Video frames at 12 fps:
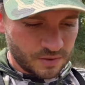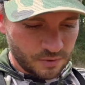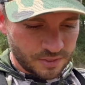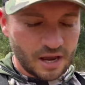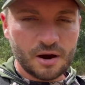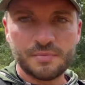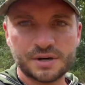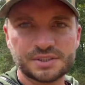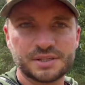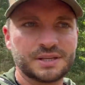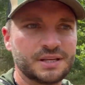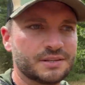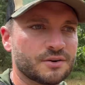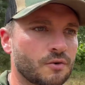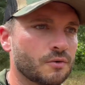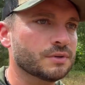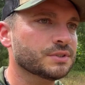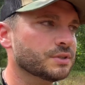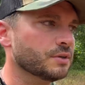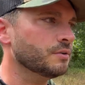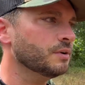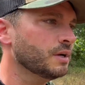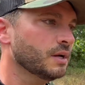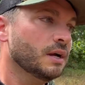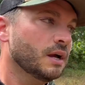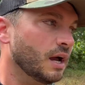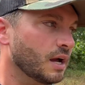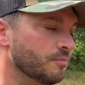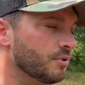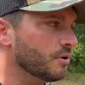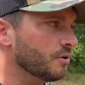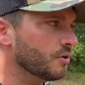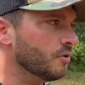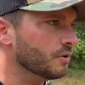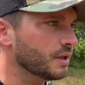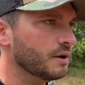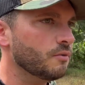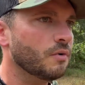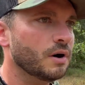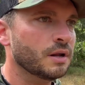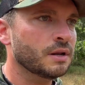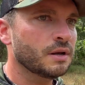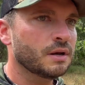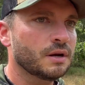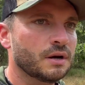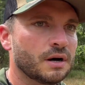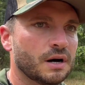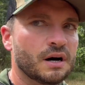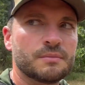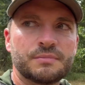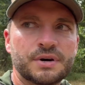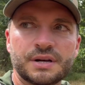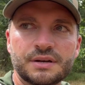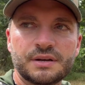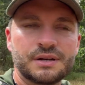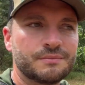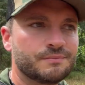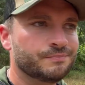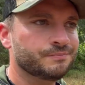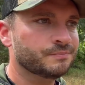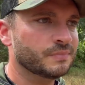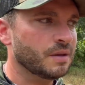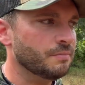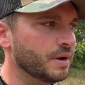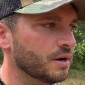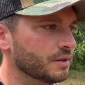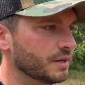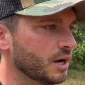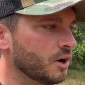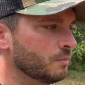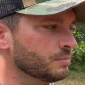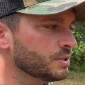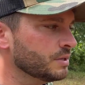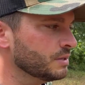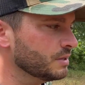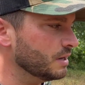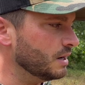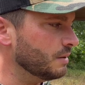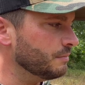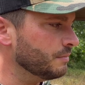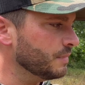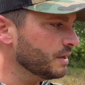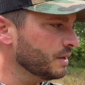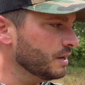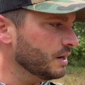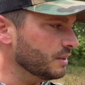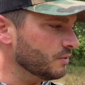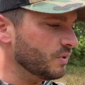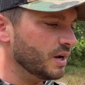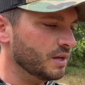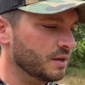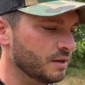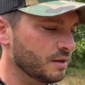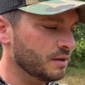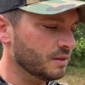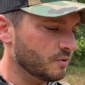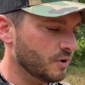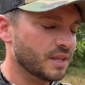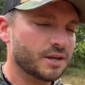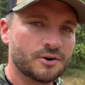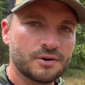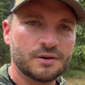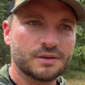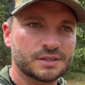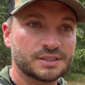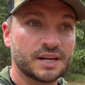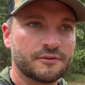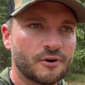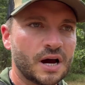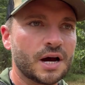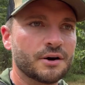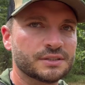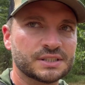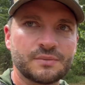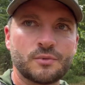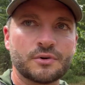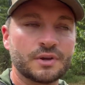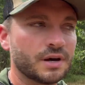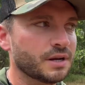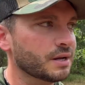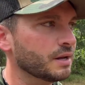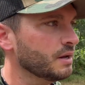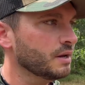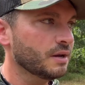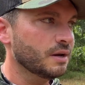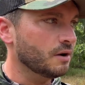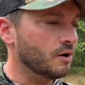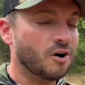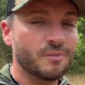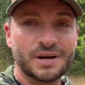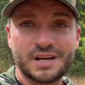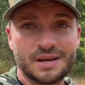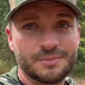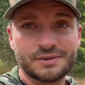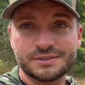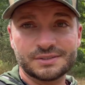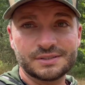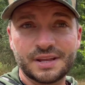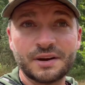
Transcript: how much that they eat the corn. So I can put all the corn that I want, but it barely helps. And the way that the state of Ohio is anymore with hunting, all my neighbors, they